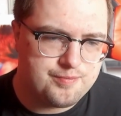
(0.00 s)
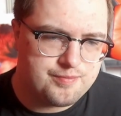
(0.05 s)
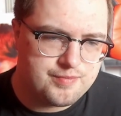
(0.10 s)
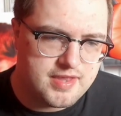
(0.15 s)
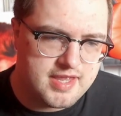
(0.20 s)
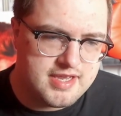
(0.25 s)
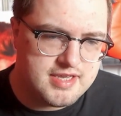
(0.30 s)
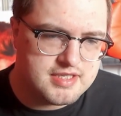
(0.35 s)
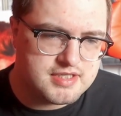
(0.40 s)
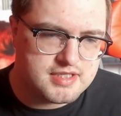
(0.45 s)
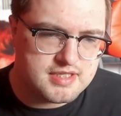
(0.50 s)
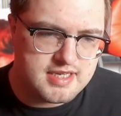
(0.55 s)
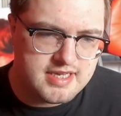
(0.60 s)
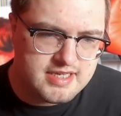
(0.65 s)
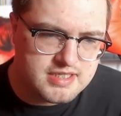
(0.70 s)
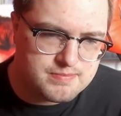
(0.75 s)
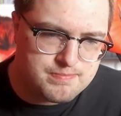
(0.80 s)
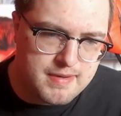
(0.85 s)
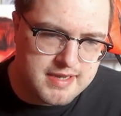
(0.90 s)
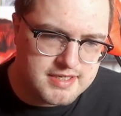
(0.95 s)

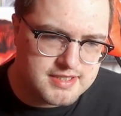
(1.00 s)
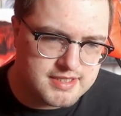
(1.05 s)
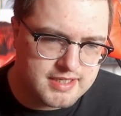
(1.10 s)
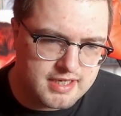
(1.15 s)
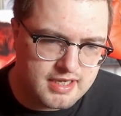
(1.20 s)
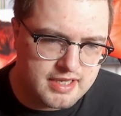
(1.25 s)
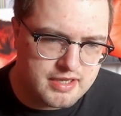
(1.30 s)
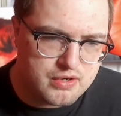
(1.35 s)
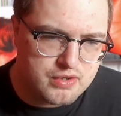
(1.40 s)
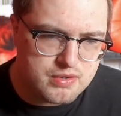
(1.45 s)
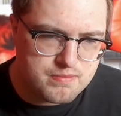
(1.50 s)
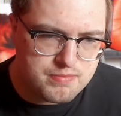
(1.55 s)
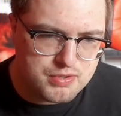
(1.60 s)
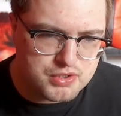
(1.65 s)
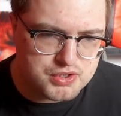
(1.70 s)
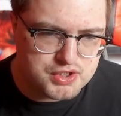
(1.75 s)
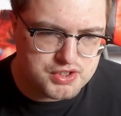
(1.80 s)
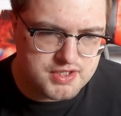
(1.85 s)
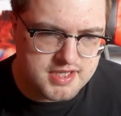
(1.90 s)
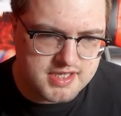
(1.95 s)
he's basically going to
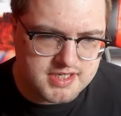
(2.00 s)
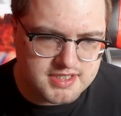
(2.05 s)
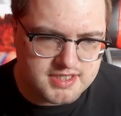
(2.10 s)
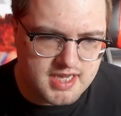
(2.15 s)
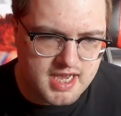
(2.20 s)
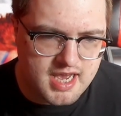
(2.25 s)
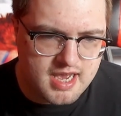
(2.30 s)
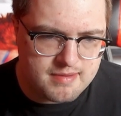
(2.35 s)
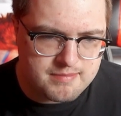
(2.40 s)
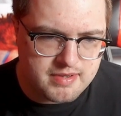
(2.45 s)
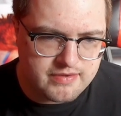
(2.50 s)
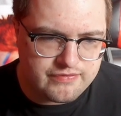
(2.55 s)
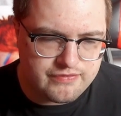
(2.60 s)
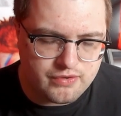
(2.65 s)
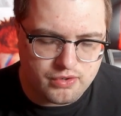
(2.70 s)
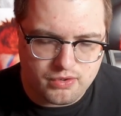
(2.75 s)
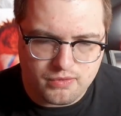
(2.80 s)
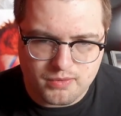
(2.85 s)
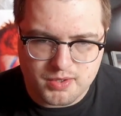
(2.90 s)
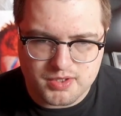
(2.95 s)
push this army
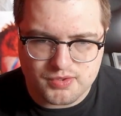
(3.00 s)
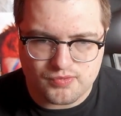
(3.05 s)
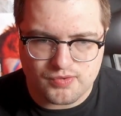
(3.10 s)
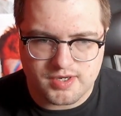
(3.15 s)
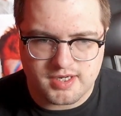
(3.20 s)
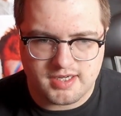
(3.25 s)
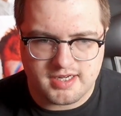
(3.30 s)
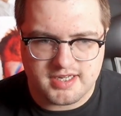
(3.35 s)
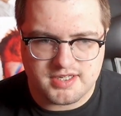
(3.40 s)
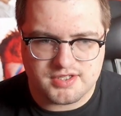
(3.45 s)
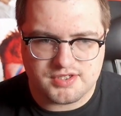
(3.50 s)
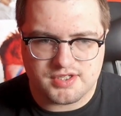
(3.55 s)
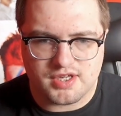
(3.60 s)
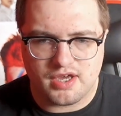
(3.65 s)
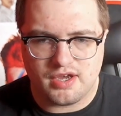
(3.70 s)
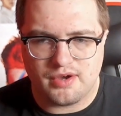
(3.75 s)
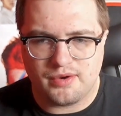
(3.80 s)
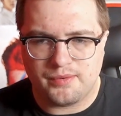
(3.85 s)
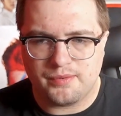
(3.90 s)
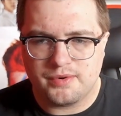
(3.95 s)
forward, really.
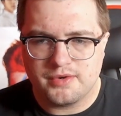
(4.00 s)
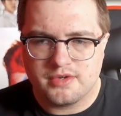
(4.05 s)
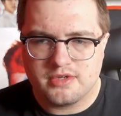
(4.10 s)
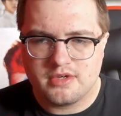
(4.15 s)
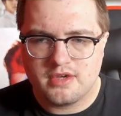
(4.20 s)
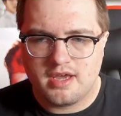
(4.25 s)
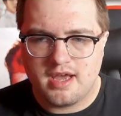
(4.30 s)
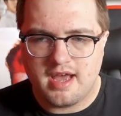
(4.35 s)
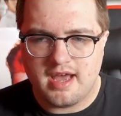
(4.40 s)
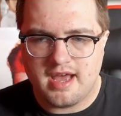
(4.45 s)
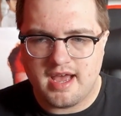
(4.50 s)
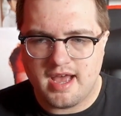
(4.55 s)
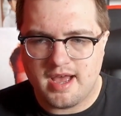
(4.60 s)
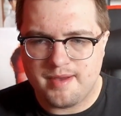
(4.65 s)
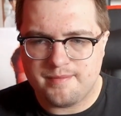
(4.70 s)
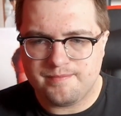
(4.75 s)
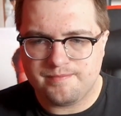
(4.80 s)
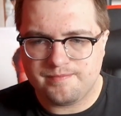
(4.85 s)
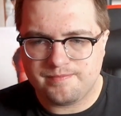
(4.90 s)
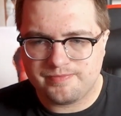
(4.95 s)
So,
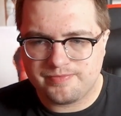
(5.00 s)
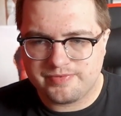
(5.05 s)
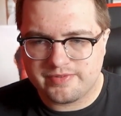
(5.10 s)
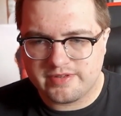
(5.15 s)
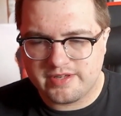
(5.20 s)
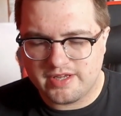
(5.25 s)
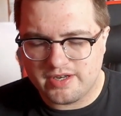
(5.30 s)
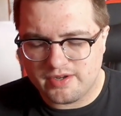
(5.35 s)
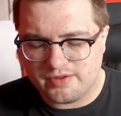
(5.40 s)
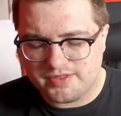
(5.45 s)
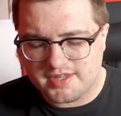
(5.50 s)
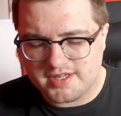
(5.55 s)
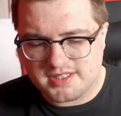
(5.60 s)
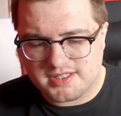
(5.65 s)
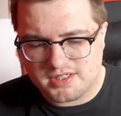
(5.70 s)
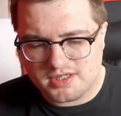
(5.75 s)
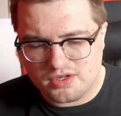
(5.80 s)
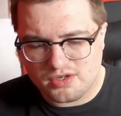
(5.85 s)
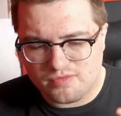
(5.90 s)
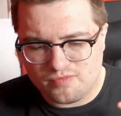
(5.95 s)
you know,
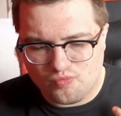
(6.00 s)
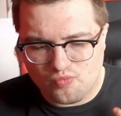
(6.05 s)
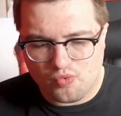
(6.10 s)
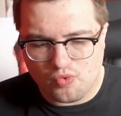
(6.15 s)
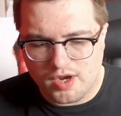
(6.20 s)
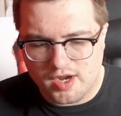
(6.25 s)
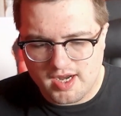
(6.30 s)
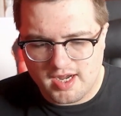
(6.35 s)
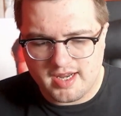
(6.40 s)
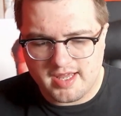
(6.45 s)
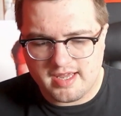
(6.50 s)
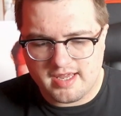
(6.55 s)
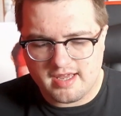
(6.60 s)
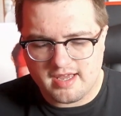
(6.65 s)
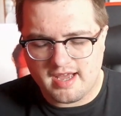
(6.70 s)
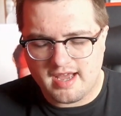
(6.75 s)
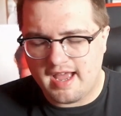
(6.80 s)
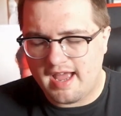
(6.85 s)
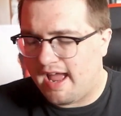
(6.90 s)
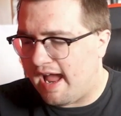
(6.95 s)
this could really...
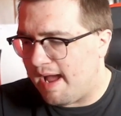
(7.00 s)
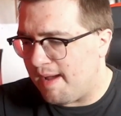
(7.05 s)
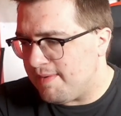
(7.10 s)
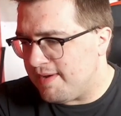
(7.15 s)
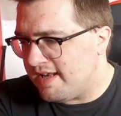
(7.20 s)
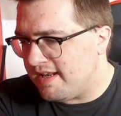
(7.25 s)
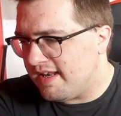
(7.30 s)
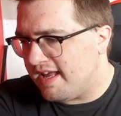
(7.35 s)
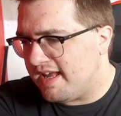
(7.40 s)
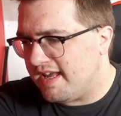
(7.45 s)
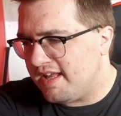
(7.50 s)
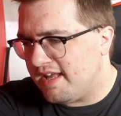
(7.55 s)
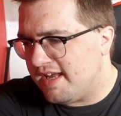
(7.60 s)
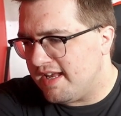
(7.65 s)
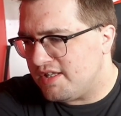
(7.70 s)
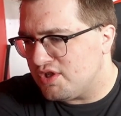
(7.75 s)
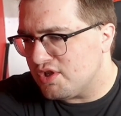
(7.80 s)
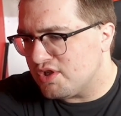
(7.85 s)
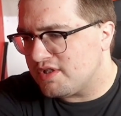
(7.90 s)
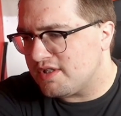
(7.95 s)
I mean,
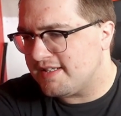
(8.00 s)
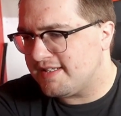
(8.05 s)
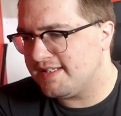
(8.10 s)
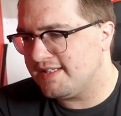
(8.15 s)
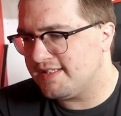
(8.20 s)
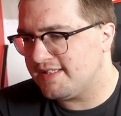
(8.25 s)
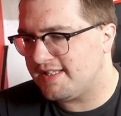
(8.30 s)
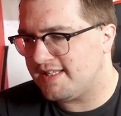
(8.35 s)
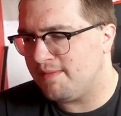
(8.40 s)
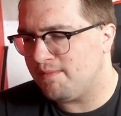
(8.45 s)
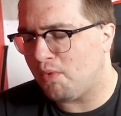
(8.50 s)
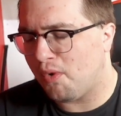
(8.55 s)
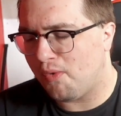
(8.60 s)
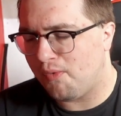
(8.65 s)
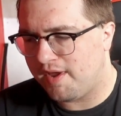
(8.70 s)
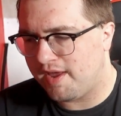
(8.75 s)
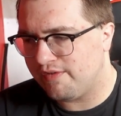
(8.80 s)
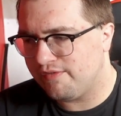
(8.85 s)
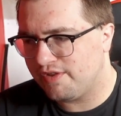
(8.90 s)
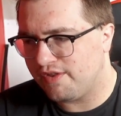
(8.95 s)
it does seem
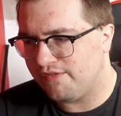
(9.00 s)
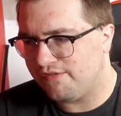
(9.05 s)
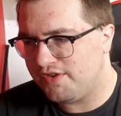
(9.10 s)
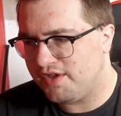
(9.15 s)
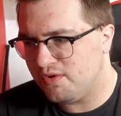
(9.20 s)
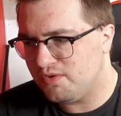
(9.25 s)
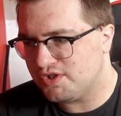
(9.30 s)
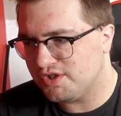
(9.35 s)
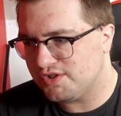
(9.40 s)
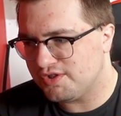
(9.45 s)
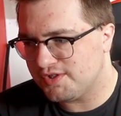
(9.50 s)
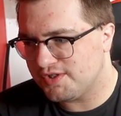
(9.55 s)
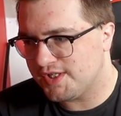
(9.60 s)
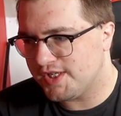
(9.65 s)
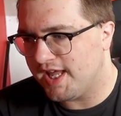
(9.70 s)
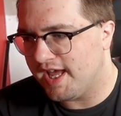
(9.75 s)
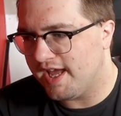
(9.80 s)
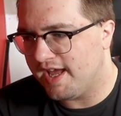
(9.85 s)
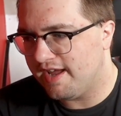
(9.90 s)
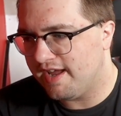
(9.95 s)
worrying for the future,
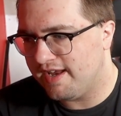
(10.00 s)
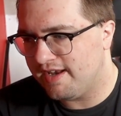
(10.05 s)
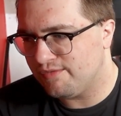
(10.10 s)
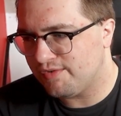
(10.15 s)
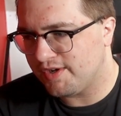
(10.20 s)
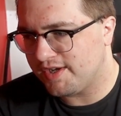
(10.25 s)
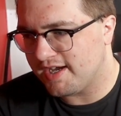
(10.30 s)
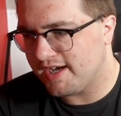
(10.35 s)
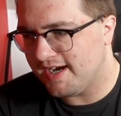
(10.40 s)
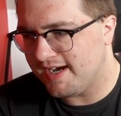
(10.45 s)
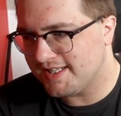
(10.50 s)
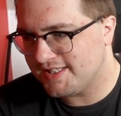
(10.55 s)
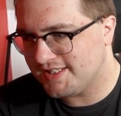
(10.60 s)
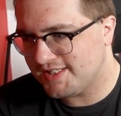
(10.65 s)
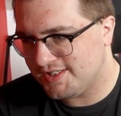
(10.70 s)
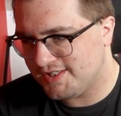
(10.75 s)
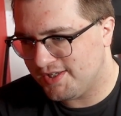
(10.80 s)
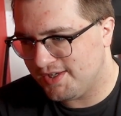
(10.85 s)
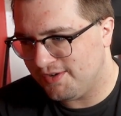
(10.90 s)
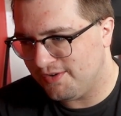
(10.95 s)
doesn't it? In regards
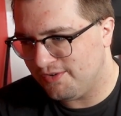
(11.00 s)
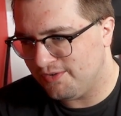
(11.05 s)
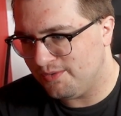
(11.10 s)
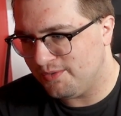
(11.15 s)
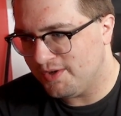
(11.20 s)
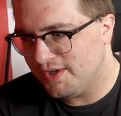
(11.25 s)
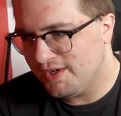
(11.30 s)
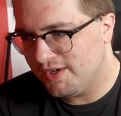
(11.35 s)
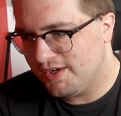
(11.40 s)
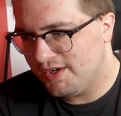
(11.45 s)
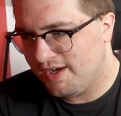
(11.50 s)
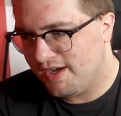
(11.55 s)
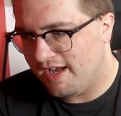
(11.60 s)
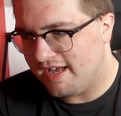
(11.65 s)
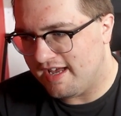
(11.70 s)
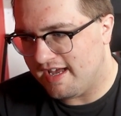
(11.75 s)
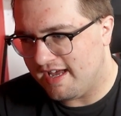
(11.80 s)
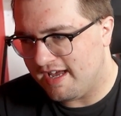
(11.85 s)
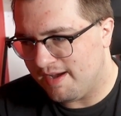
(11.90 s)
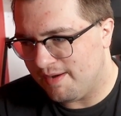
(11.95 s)
to
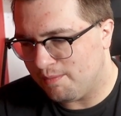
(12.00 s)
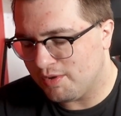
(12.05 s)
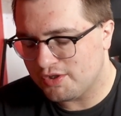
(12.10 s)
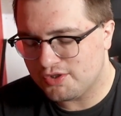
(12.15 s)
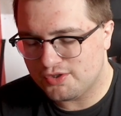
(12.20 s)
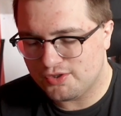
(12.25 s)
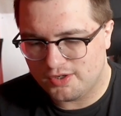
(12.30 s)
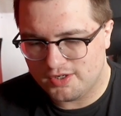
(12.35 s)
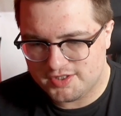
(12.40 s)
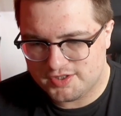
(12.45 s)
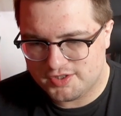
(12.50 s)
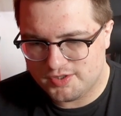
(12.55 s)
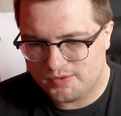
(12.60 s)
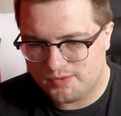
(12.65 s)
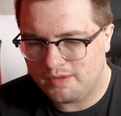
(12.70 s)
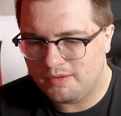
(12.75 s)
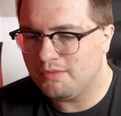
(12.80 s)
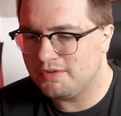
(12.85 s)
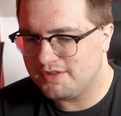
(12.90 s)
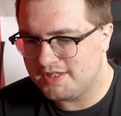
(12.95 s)
what Dolly's
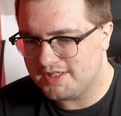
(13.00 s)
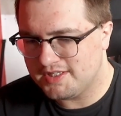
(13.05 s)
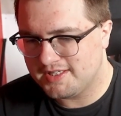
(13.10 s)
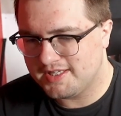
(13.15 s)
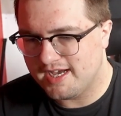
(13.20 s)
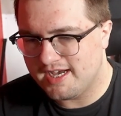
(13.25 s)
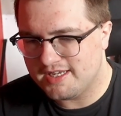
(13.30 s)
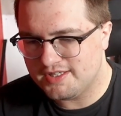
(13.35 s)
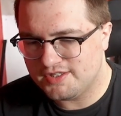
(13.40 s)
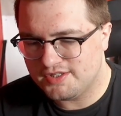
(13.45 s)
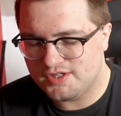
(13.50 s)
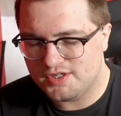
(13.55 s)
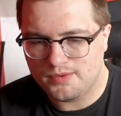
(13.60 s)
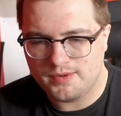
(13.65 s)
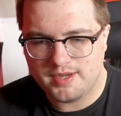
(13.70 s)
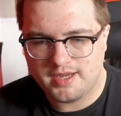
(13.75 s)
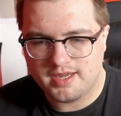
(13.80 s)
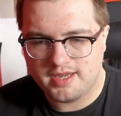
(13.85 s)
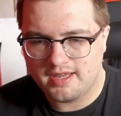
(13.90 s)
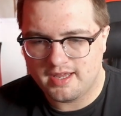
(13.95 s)
doing, what this guy's
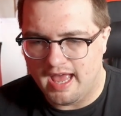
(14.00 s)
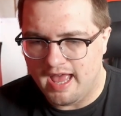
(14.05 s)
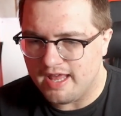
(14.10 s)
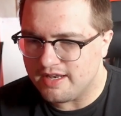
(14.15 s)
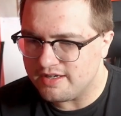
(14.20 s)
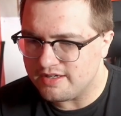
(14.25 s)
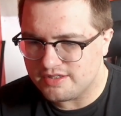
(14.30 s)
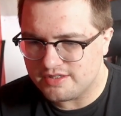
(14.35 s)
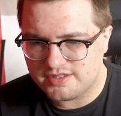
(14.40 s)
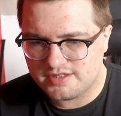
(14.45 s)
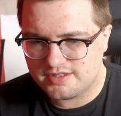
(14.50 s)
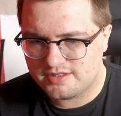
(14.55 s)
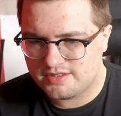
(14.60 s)
doing, and...